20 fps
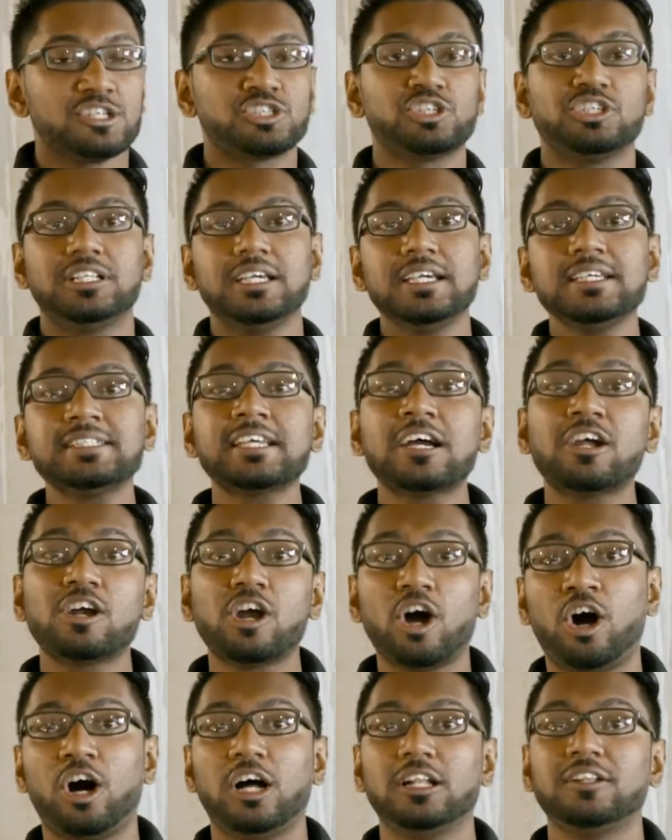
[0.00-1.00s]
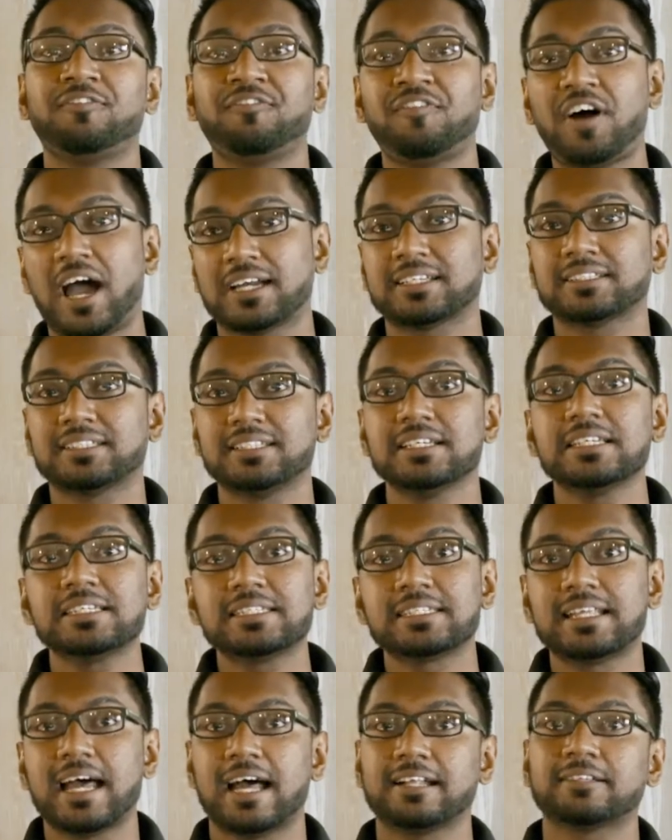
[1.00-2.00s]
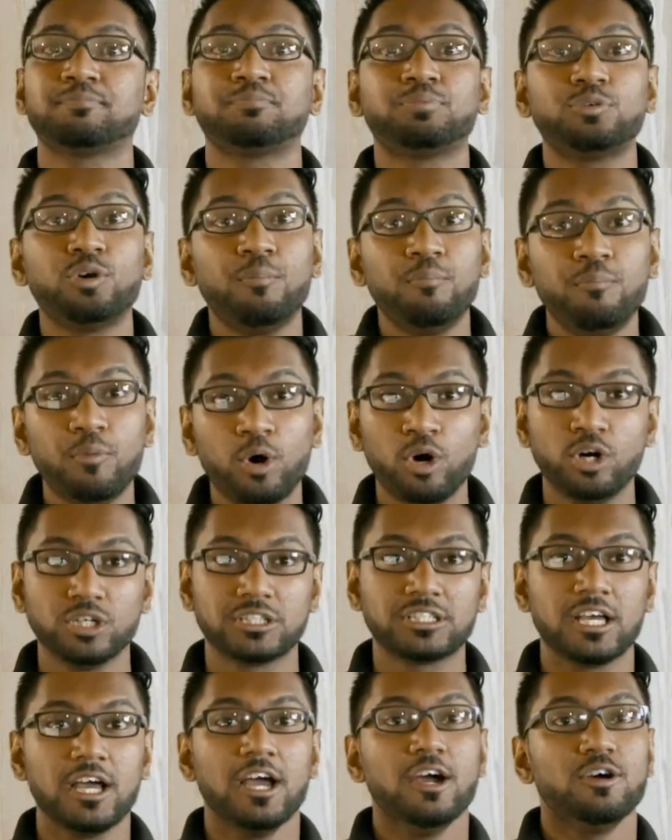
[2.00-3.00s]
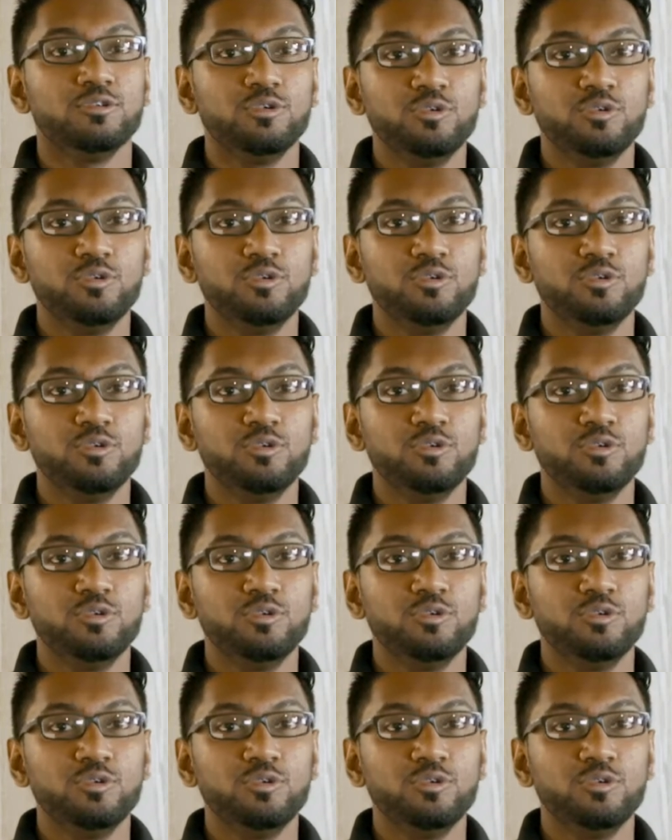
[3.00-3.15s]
So these are all factors that promote